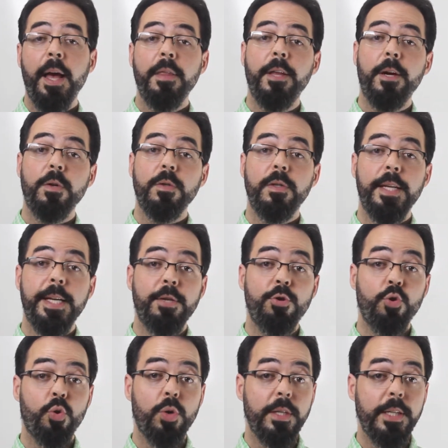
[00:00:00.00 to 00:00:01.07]
There's the
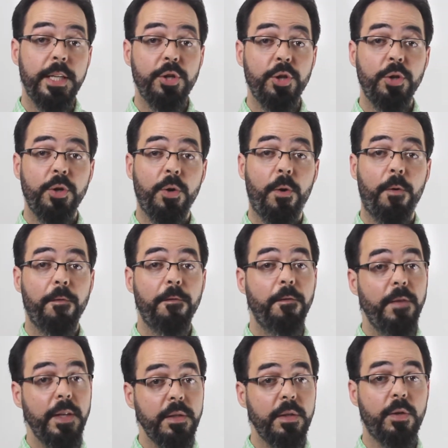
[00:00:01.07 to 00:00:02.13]
traditional
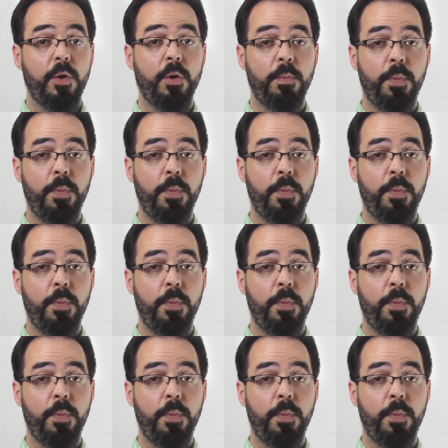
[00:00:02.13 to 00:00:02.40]
physical